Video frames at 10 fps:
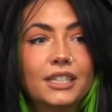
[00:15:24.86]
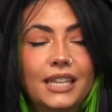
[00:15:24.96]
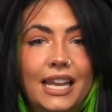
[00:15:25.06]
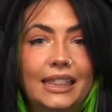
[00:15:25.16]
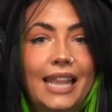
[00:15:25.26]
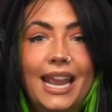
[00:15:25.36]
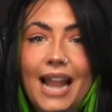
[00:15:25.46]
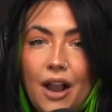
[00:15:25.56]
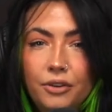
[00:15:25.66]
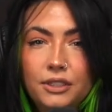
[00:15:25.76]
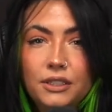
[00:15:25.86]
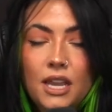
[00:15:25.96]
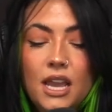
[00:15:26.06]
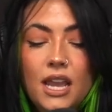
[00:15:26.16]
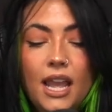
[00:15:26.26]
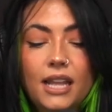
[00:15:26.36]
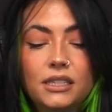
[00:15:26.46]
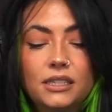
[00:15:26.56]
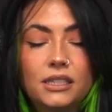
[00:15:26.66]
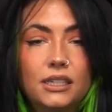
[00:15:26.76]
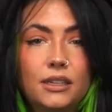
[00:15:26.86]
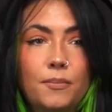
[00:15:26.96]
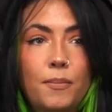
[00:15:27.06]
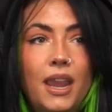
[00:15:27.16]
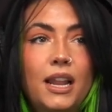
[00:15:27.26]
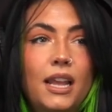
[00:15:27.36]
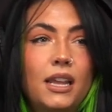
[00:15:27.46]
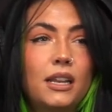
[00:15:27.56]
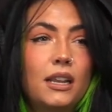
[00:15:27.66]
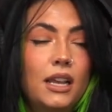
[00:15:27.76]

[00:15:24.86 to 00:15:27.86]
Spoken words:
like lighthouse, it's made it